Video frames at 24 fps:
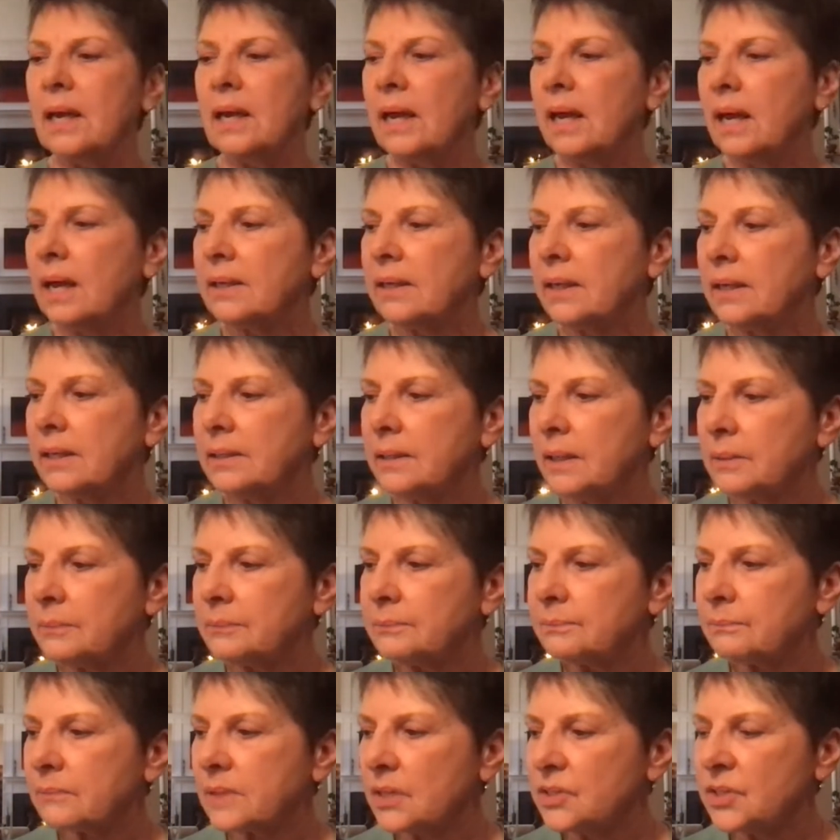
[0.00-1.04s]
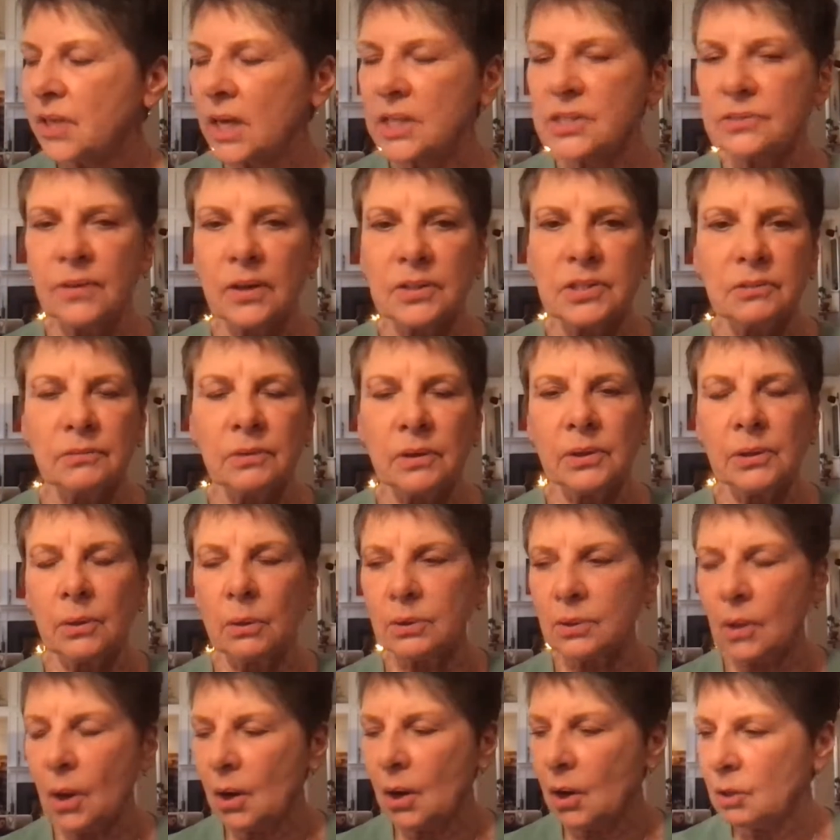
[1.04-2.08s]
at a jazz festival in
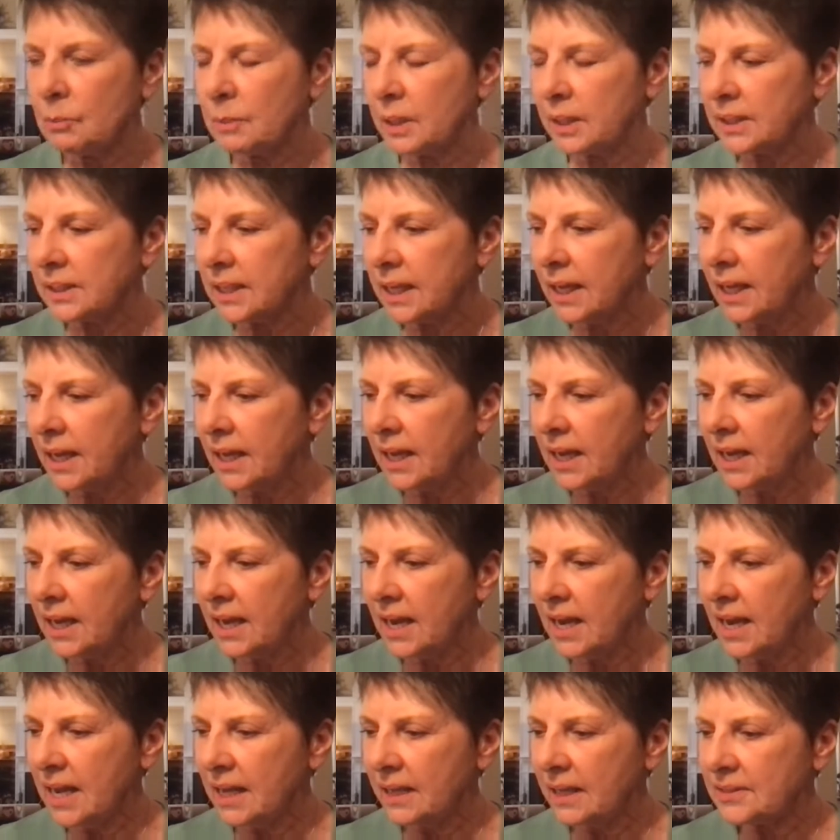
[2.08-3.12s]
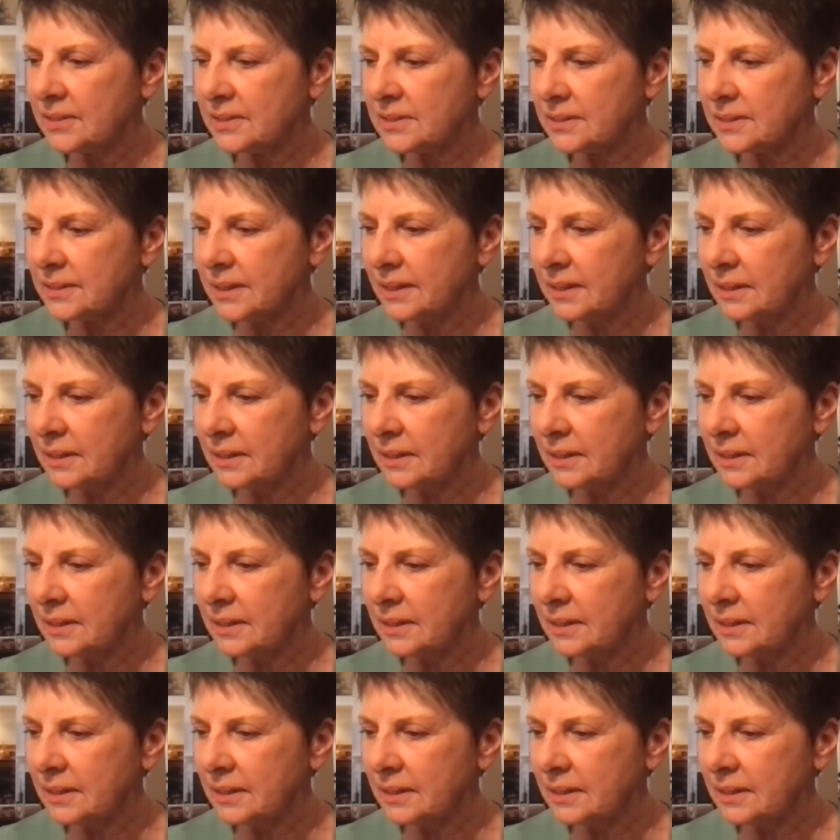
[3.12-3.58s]
Oklahoma, and